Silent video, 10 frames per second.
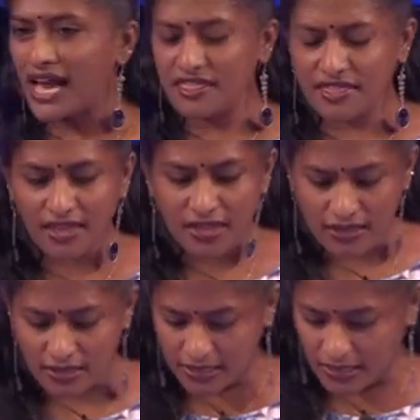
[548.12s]
I
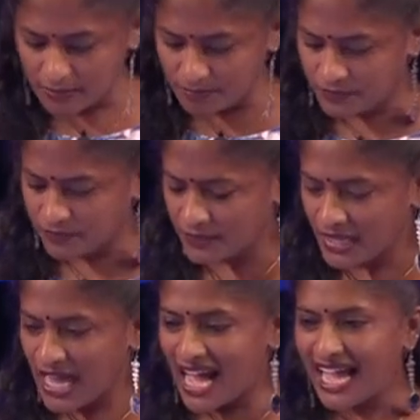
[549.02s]
think um,
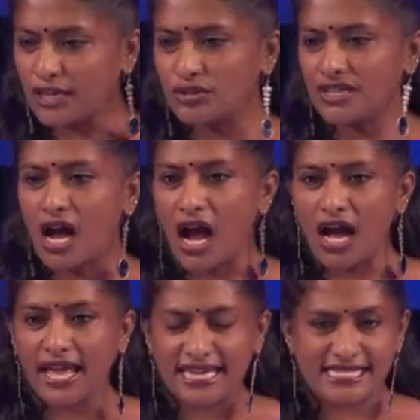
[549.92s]
I couldn't
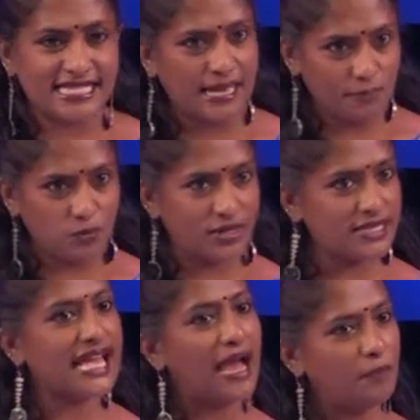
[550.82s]
accept what
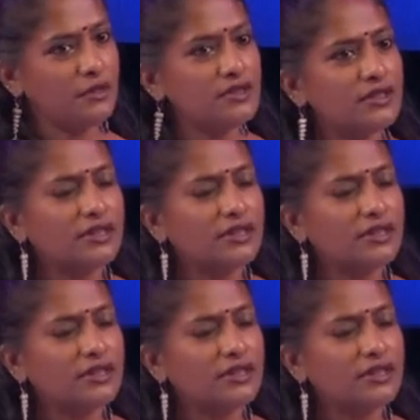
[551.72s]
has happened.